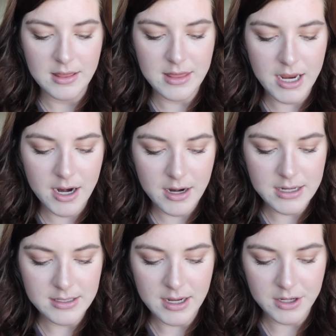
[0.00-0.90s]
there
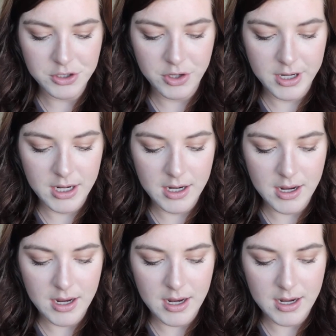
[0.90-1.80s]
is actually
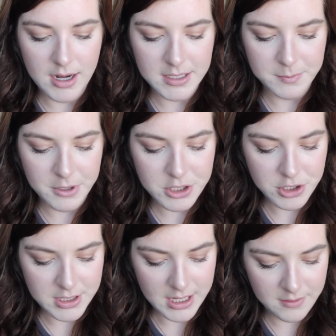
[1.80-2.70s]
an
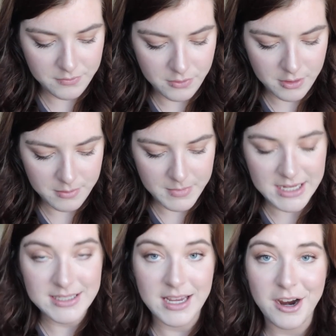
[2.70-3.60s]
expiration date for
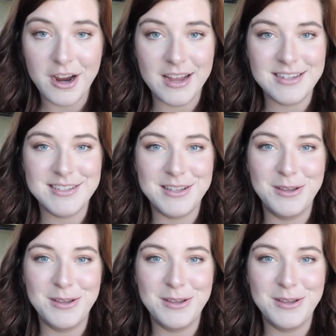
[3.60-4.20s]
mascaras.